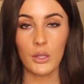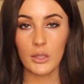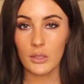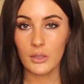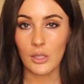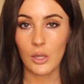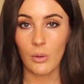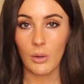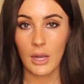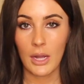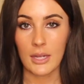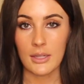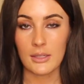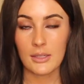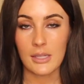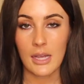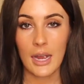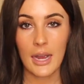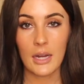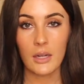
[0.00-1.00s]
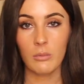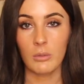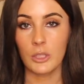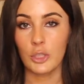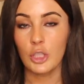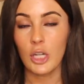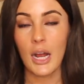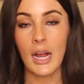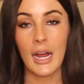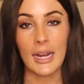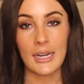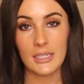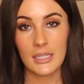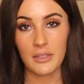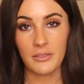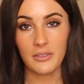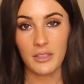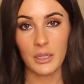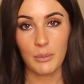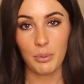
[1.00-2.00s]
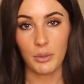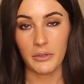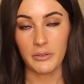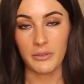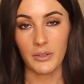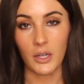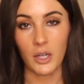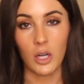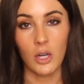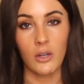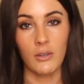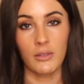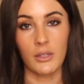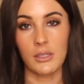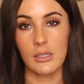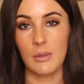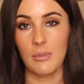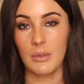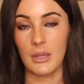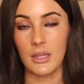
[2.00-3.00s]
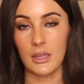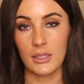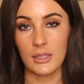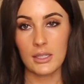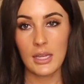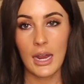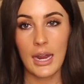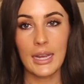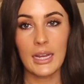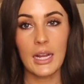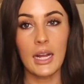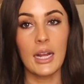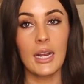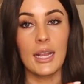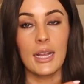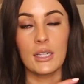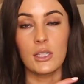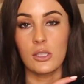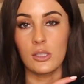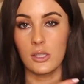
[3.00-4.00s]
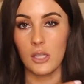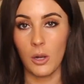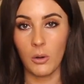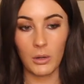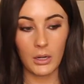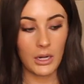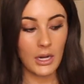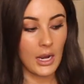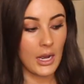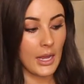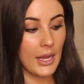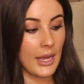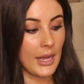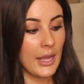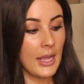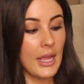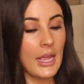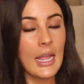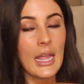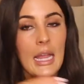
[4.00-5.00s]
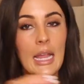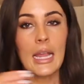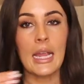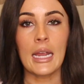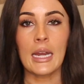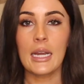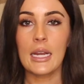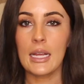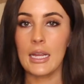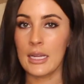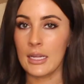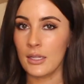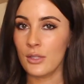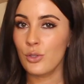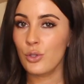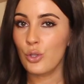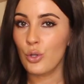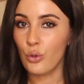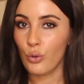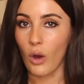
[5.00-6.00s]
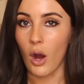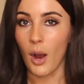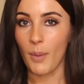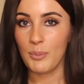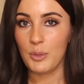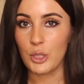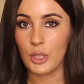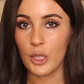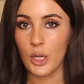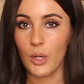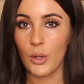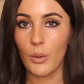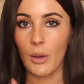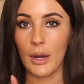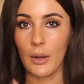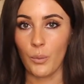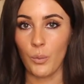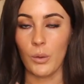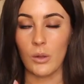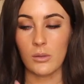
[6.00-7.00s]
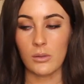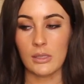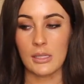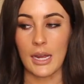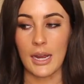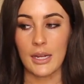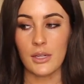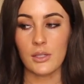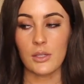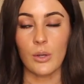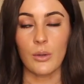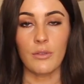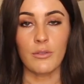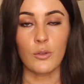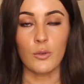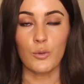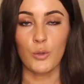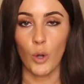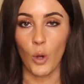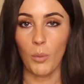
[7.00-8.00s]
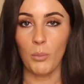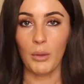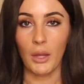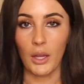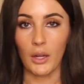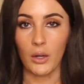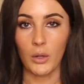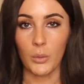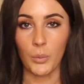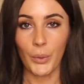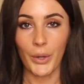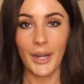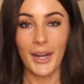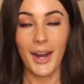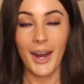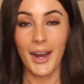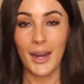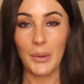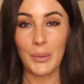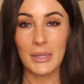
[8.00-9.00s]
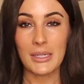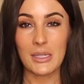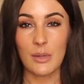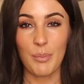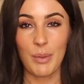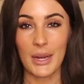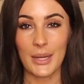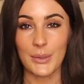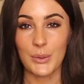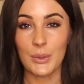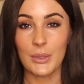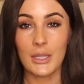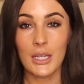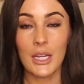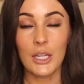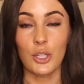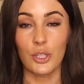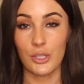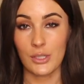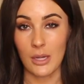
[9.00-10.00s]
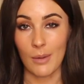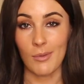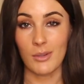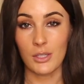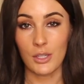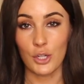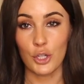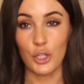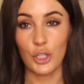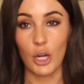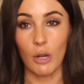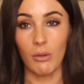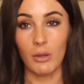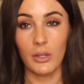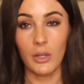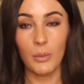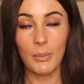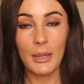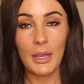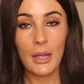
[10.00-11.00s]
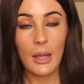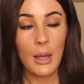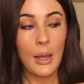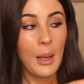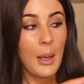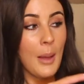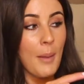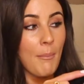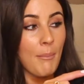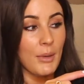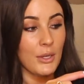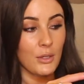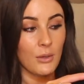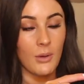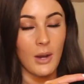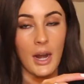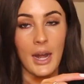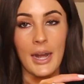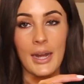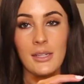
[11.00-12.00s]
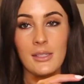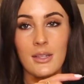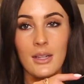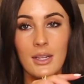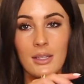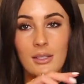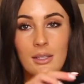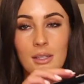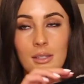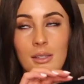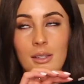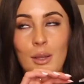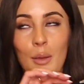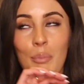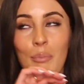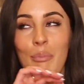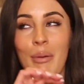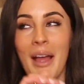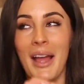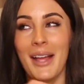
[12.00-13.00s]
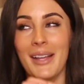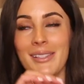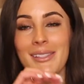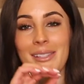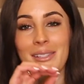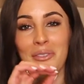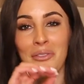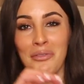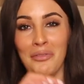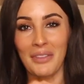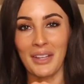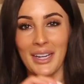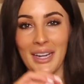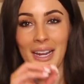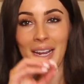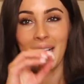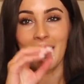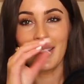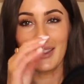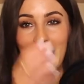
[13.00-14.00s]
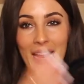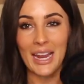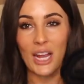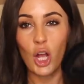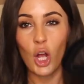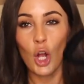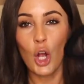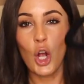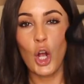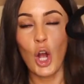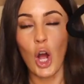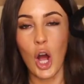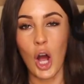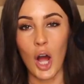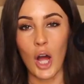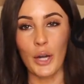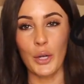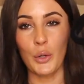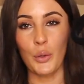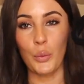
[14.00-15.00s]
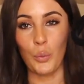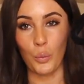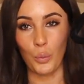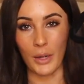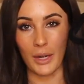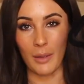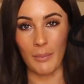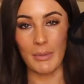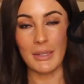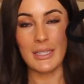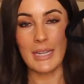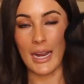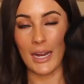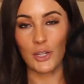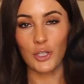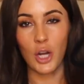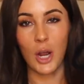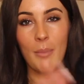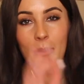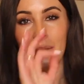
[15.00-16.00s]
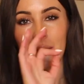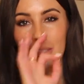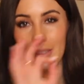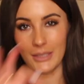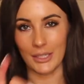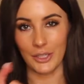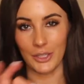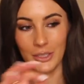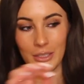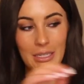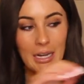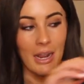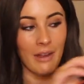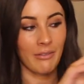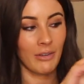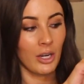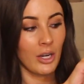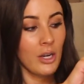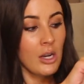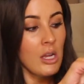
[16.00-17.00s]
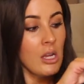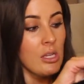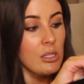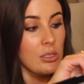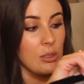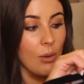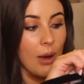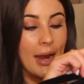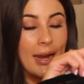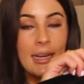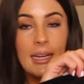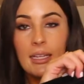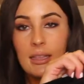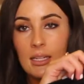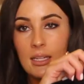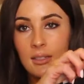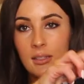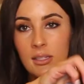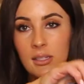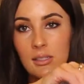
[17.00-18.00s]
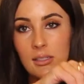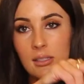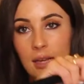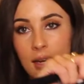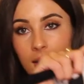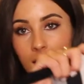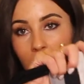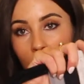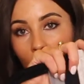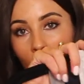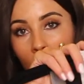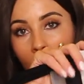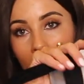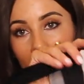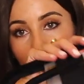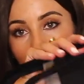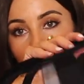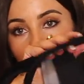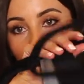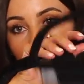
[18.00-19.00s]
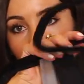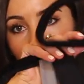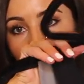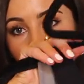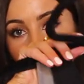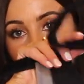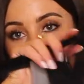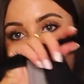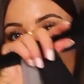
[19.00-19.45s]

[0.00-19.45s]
on the low cut side, which I definitely prefer over something that's high cut. It's lower cut. It is cropped though, I will say. So if you don't plan on wearing high-waisted pants with it, your stomach's gonna show a little bit. But you guys, this is the best fitting, like, cotton rib tank top literally ever. So I get these in a size small. I have the color